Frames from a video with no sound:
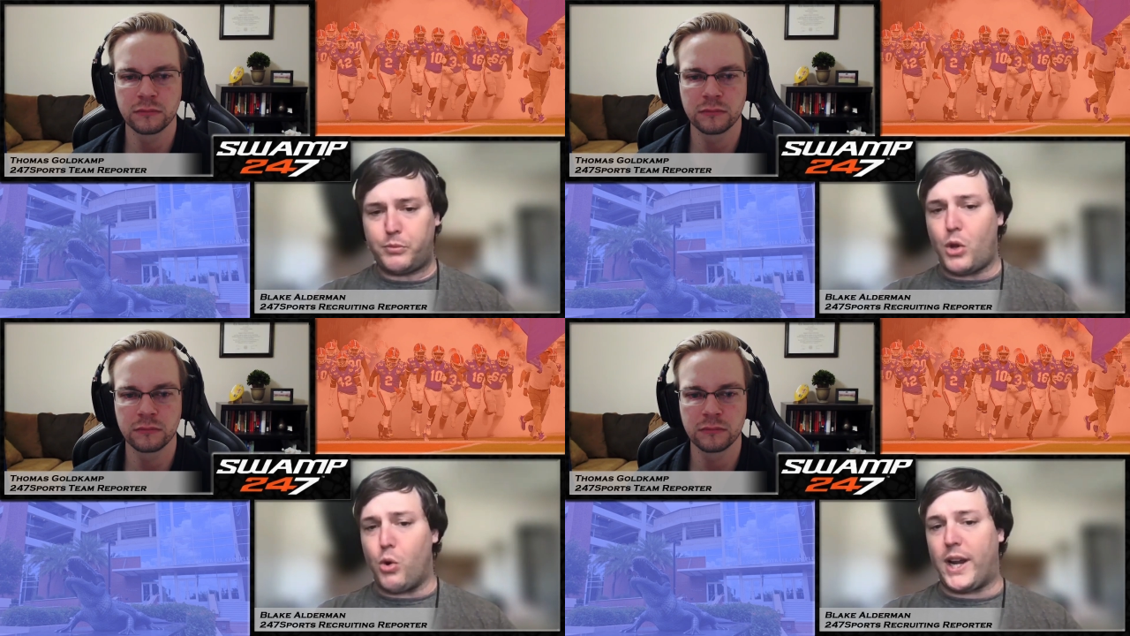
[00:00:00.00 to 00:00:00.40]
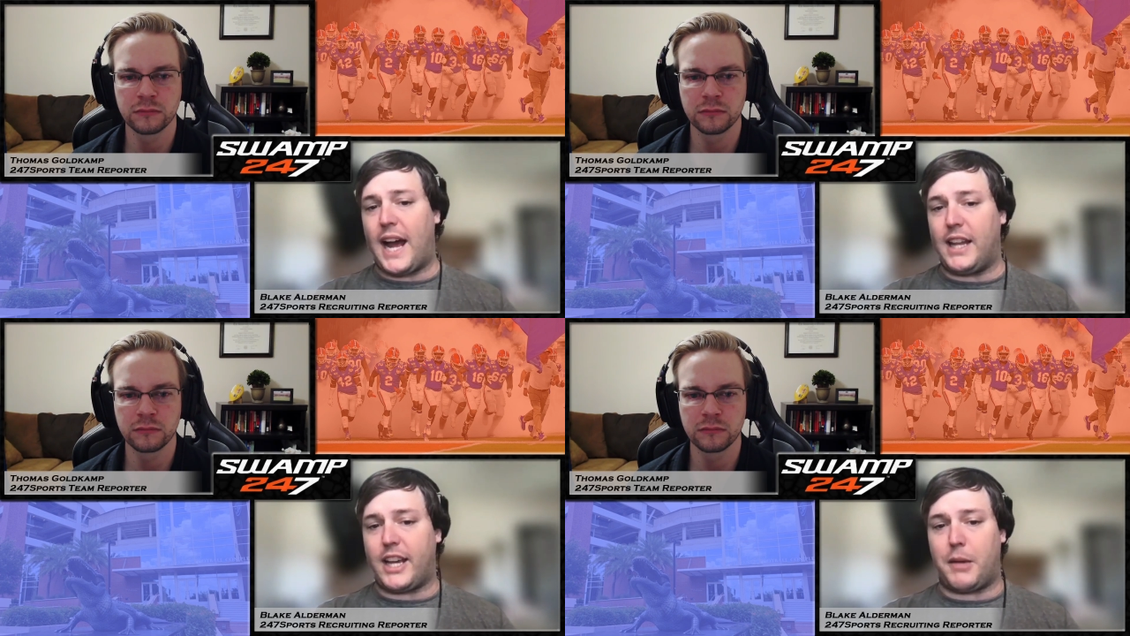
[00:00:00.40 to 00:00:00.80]
Speaker 1: or a
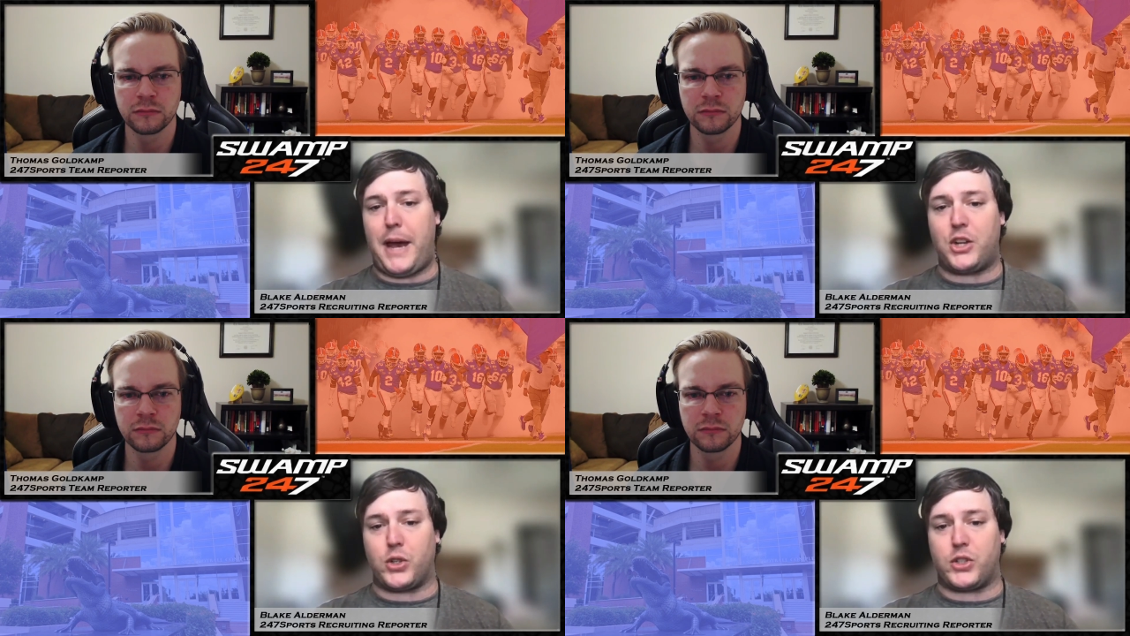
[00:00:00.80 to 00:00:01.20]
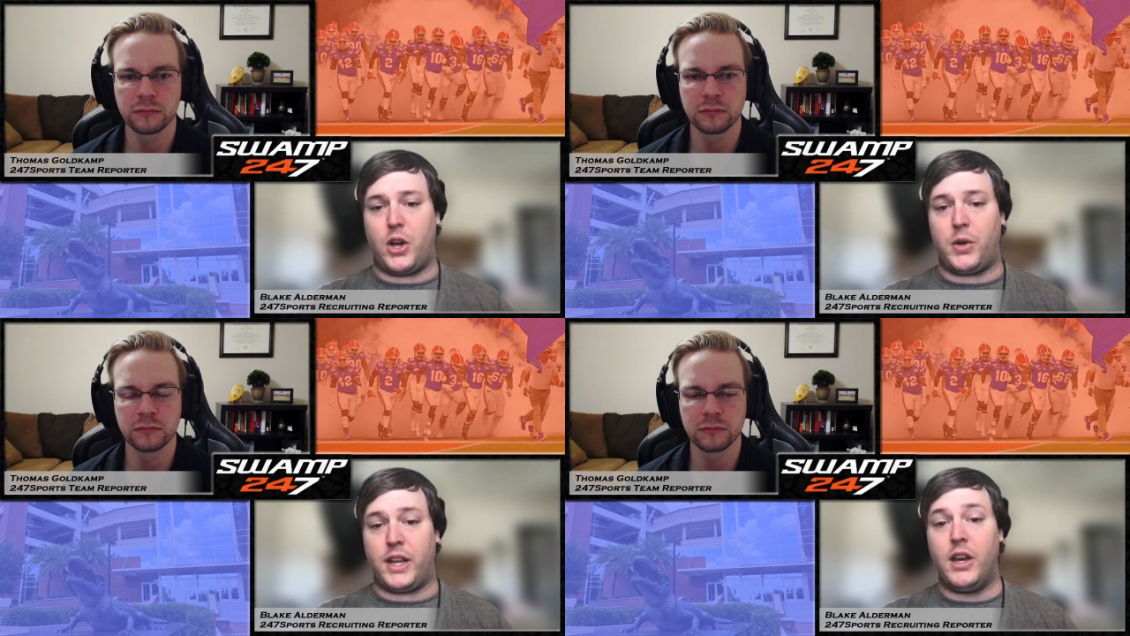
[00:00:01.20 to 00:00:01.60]
guy like a Patrick
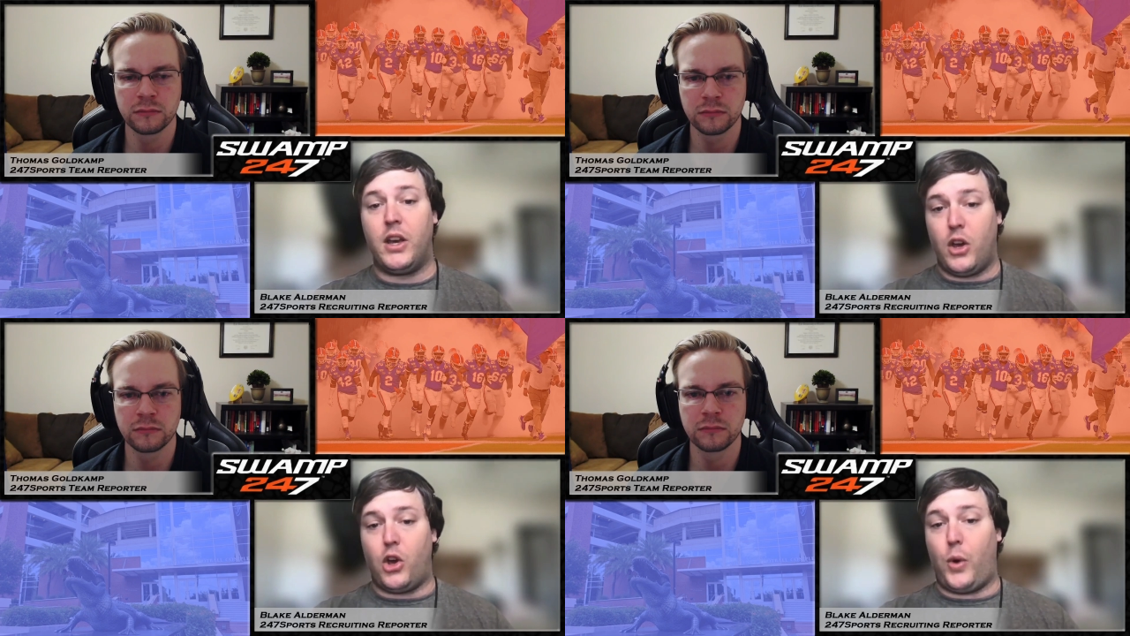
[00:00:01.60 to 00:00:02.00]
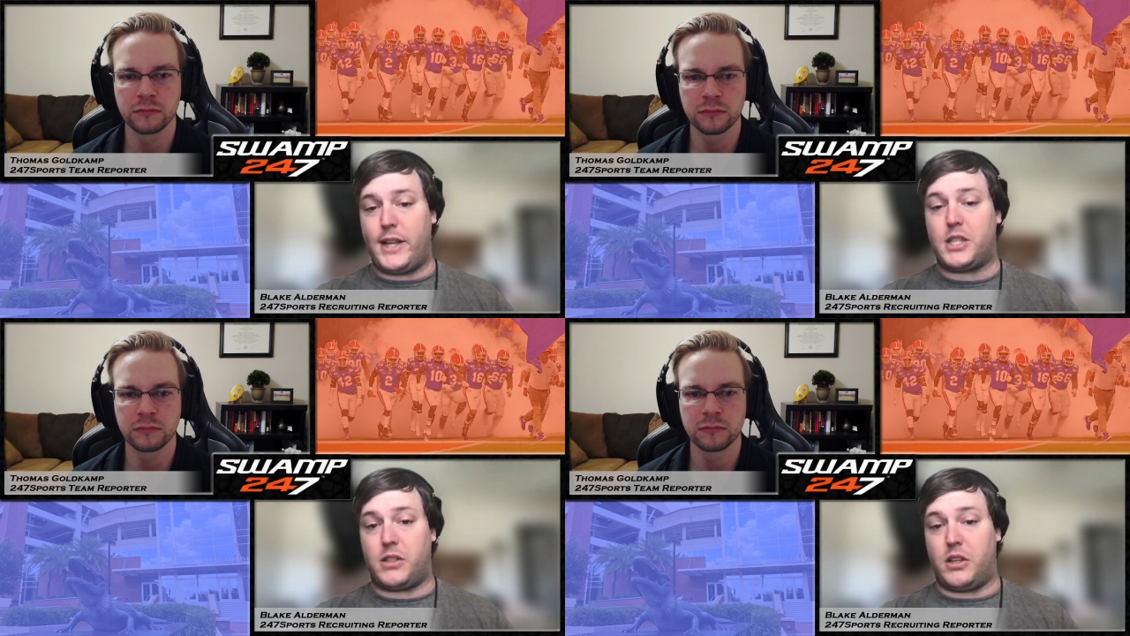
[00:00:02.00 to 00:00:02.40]
Toney, who
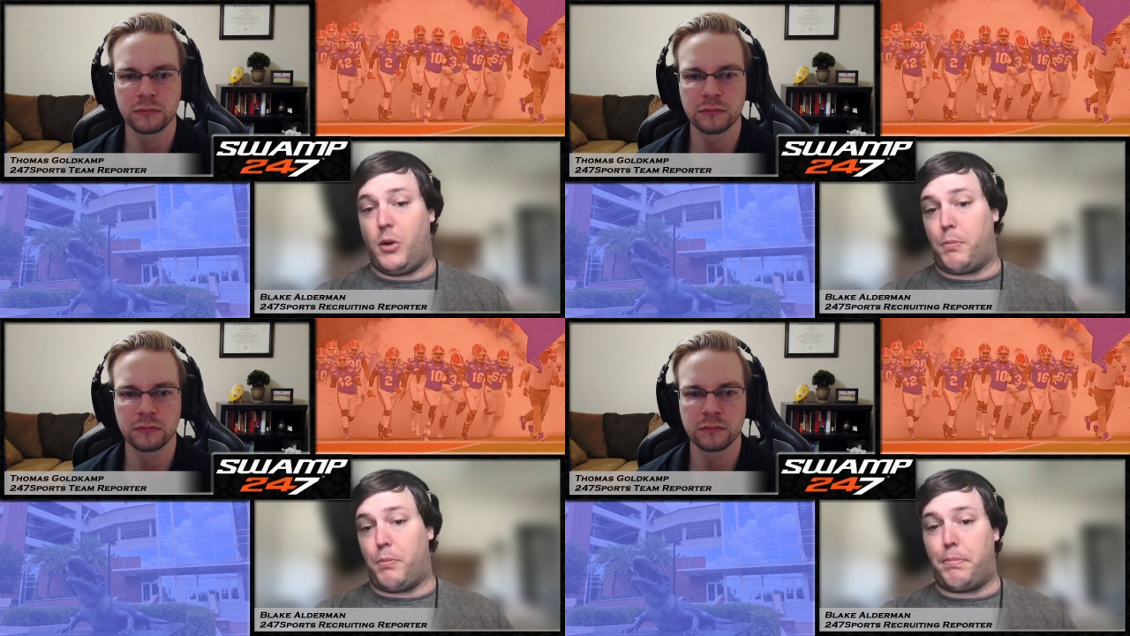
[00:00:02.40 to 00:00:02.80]
has, you know,